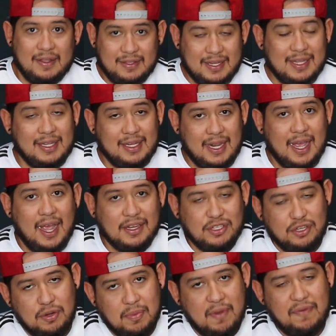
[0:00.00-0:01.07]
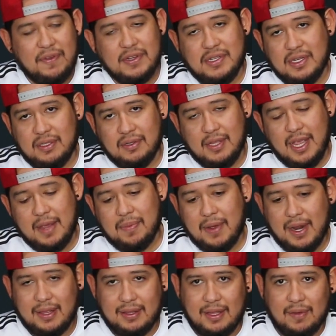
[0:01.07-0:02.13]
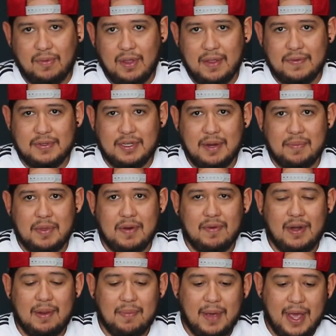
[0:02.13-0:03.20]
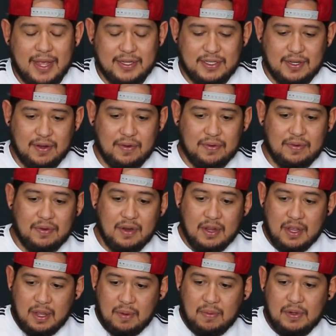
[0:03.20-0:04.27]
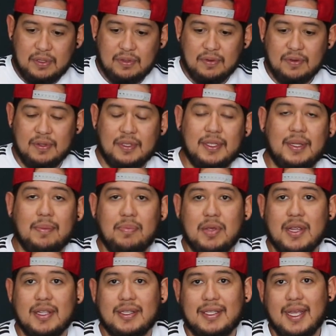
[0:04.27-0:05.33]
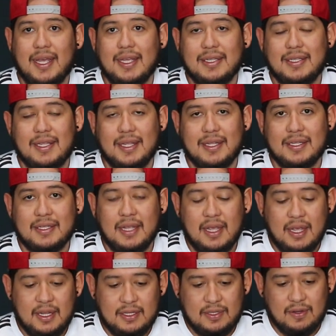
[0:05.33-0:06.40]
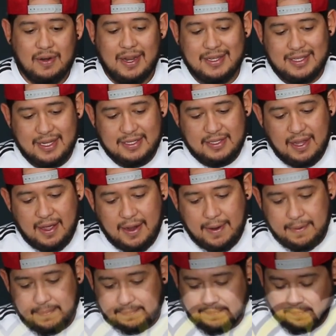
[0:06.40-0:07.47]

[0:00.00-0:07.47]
Technically I should be fishing today, but I thought the weather was gonna be really bad, so we're doing the beer taste test. So let's get started.